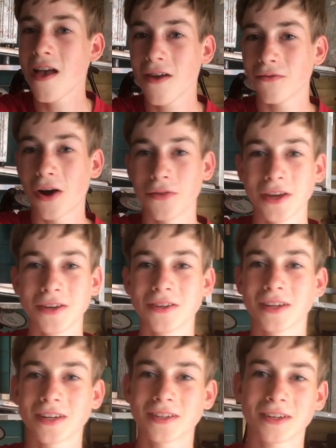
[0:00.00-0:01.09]
rather than using
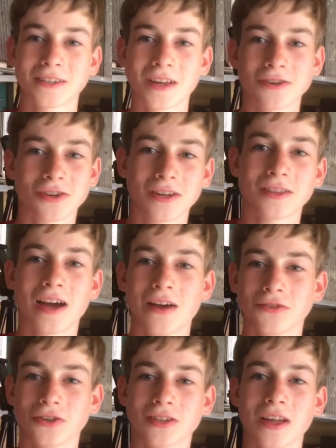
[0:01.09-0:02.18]
this extension lead that I have
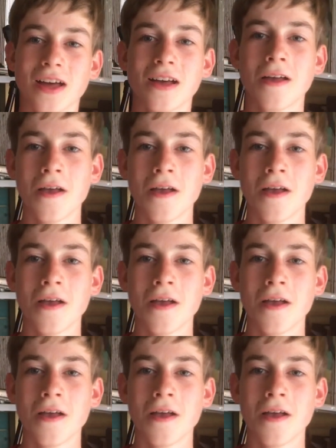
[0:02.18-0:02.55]
just there.